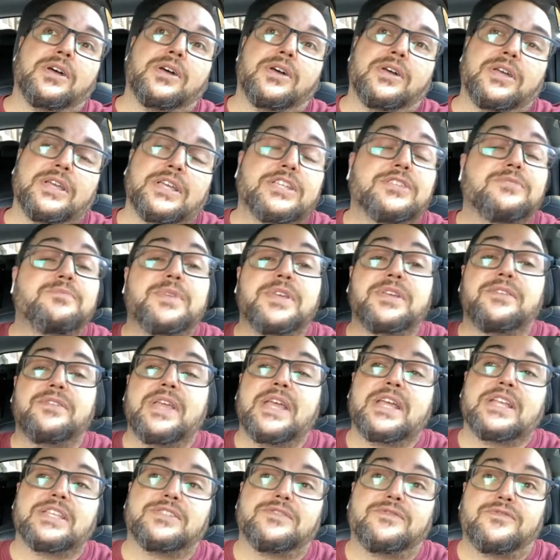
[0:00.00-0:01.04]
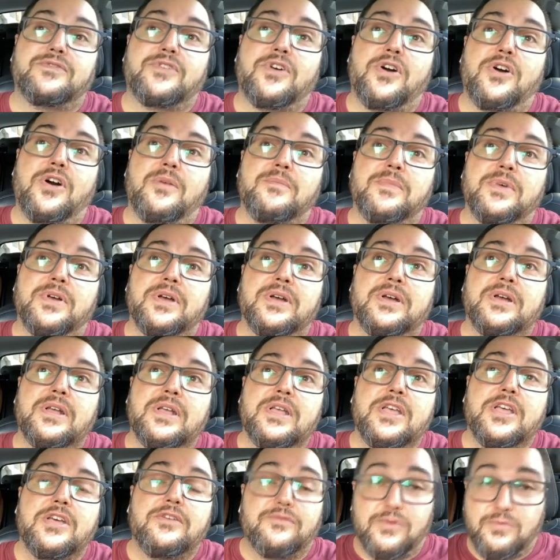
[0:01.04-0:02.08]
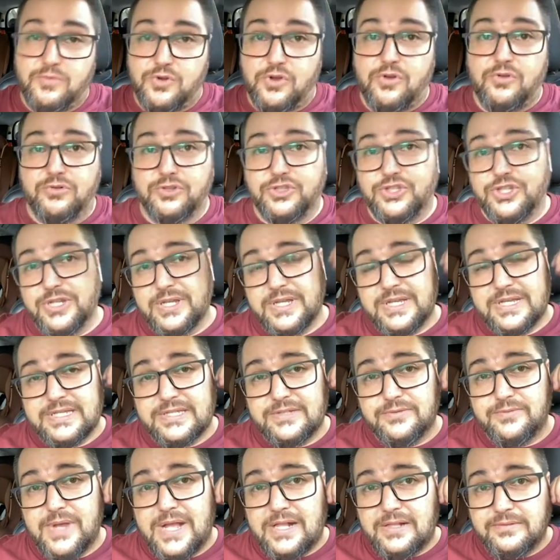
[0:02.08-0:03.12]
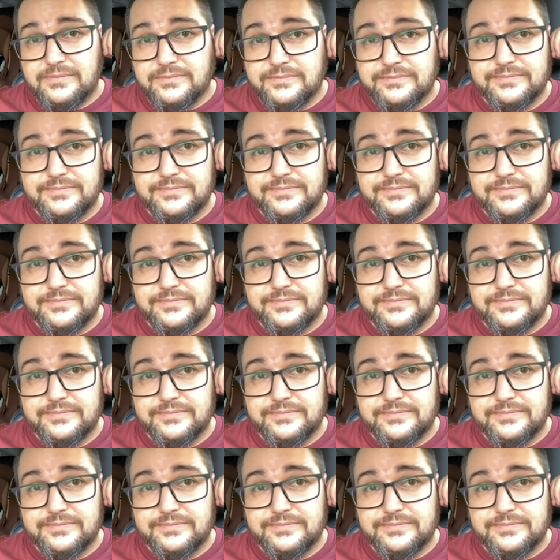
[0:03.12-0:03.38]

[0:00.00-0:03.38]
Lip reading: experience from coaching as well.